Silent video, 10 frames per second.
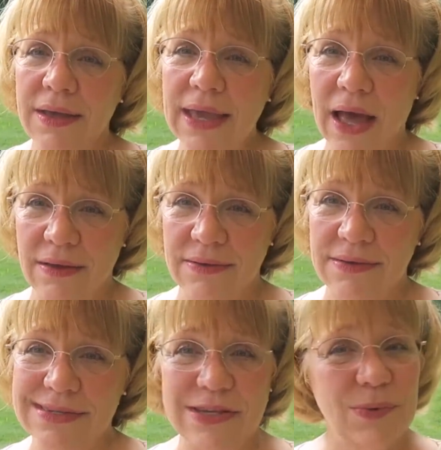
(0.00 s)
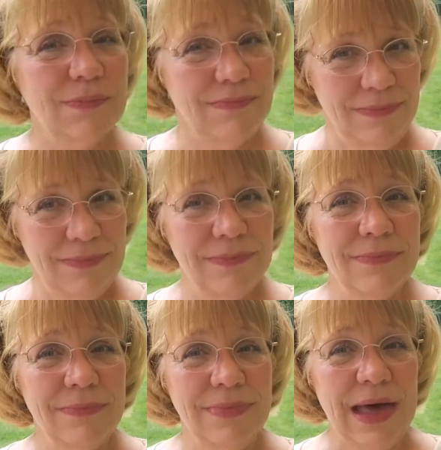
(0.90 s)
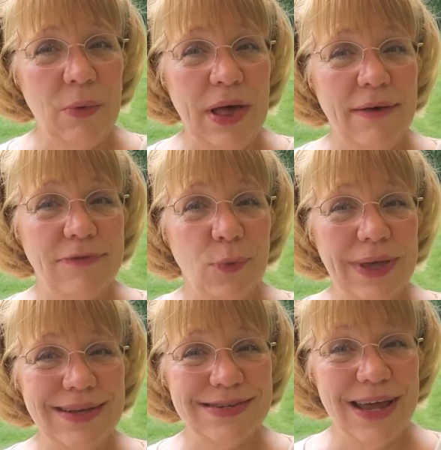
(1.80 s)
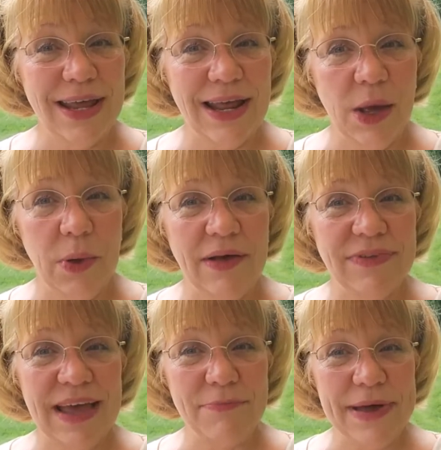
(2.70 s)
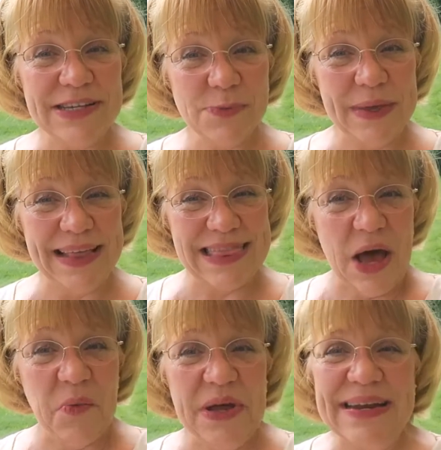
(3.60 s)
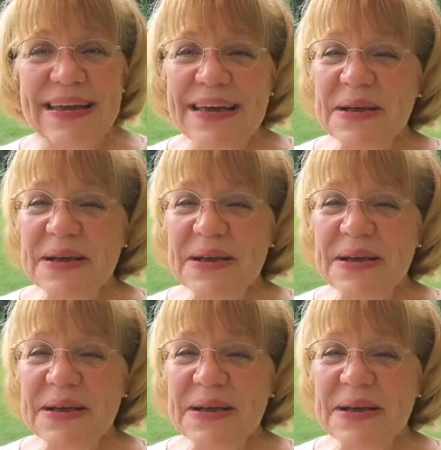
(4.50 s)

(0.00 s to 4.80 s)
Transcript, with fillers: yeah, so that will have to wait, and I will have to have my husband get that one.